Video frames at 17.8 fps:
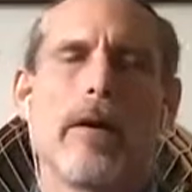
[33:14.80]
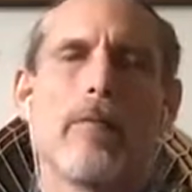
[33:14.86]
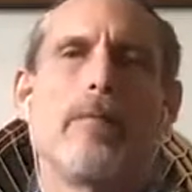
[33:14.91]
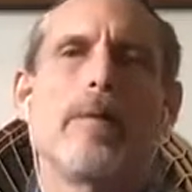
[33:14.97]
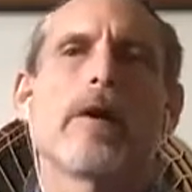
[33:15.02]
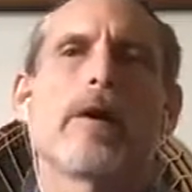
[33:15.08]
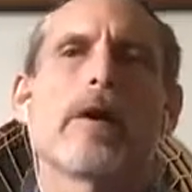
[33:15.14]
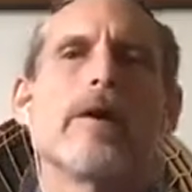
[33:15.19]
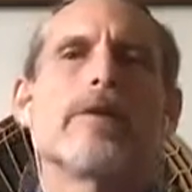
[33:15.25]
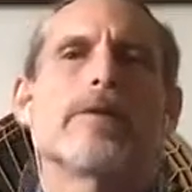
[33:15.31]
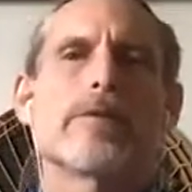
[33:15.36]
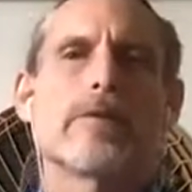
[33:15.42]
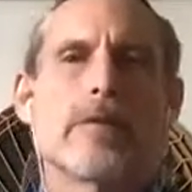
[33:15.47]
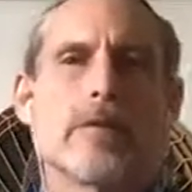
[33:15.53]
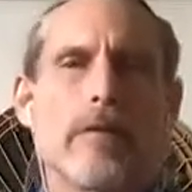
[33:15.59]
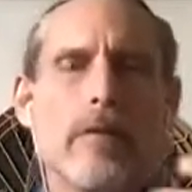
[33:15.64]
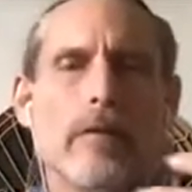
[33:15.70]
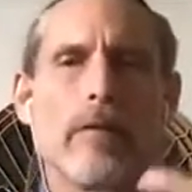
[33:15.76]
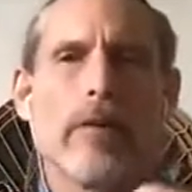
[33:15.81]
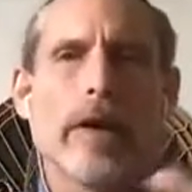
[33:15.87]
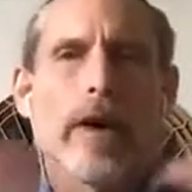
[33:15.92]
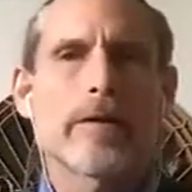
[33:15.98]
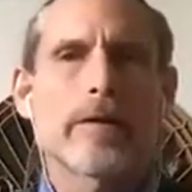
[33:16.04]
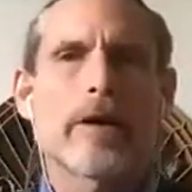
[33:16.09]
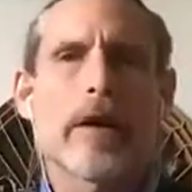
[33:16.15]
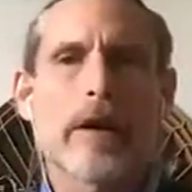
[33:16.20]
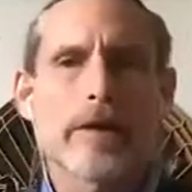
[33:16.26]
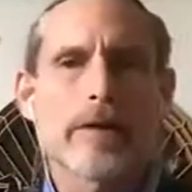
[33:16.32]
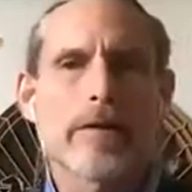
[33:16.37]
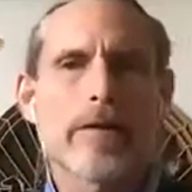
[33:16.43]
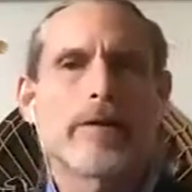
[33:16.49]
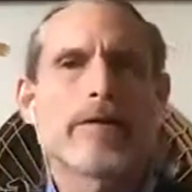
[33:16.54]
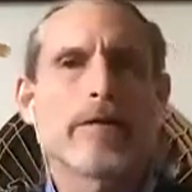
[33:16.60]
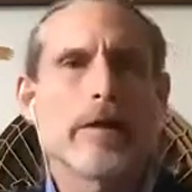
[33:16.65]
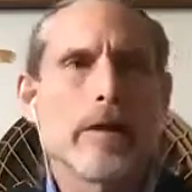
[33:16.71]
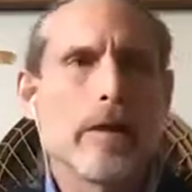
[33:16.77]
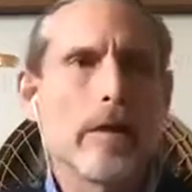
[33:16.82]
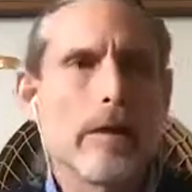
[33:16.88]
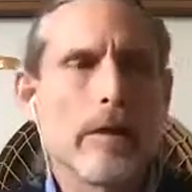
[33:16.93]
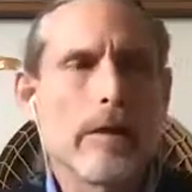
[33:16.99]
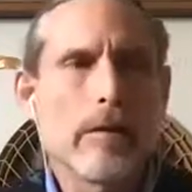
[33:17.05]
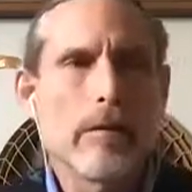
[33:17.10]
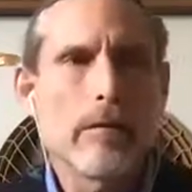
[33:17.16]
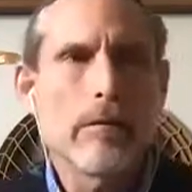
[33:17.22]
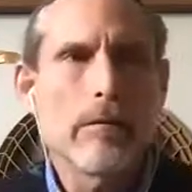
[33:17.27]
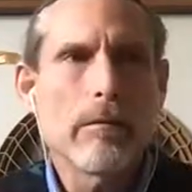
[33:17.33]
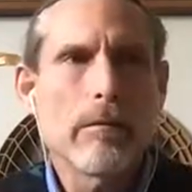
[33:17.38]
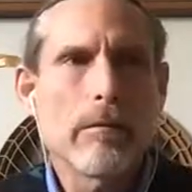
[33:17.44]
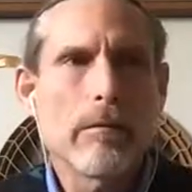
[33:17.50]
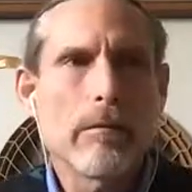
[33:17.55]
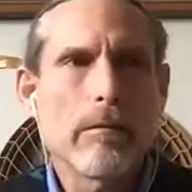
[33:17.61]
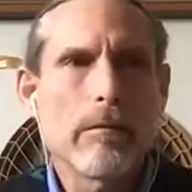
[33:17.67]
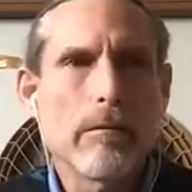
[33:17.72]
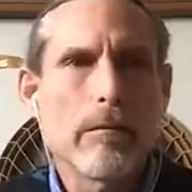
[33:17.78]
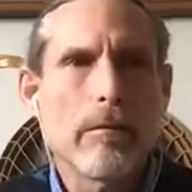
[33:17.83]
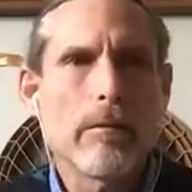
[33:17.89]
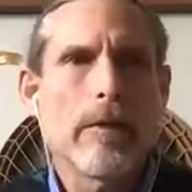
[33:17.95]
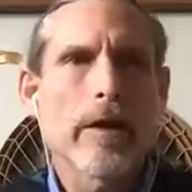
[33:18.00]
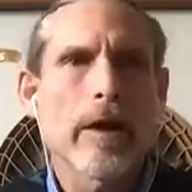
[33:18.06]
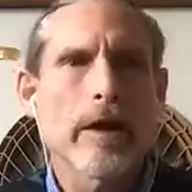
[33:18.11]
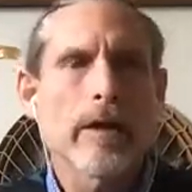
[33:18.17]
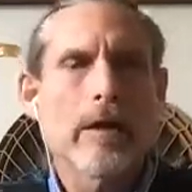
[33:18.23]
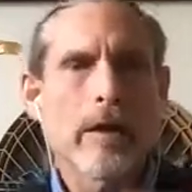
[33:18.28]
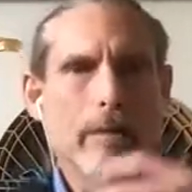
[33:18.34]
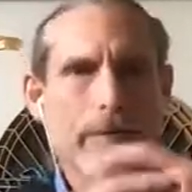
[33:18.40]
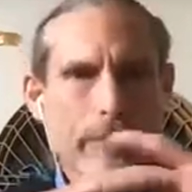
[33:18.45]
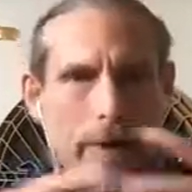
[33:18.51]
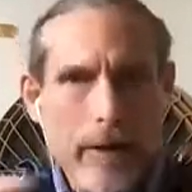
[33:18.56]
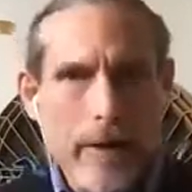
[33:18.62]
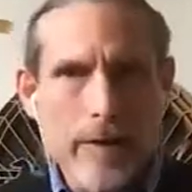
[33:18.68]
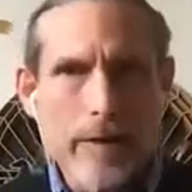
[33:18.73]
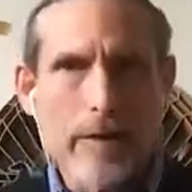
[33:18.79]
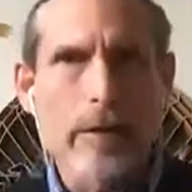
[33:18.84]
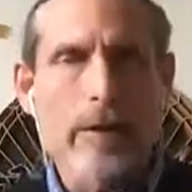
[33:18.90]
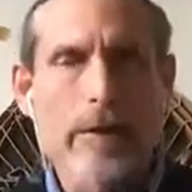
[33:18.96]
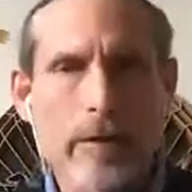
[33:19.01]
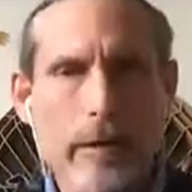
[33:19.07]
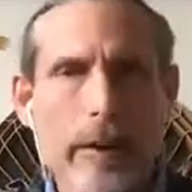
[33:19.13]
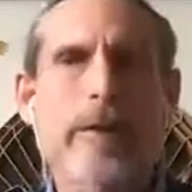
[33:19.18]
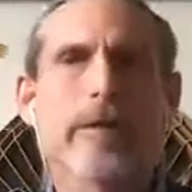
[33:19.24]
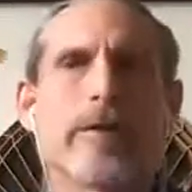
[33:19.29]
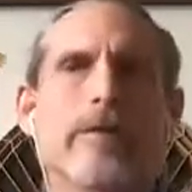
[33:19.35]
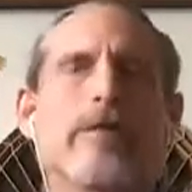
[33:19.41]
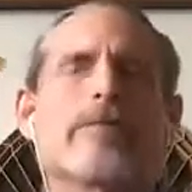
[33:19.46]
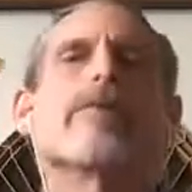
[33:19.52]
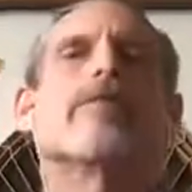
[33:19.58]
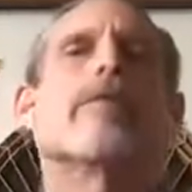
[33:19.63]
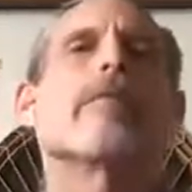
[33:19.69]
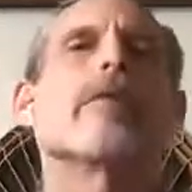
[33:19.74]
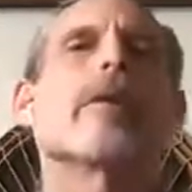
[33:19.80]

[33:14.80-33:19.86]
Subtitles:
because that toxicity then affects the collective,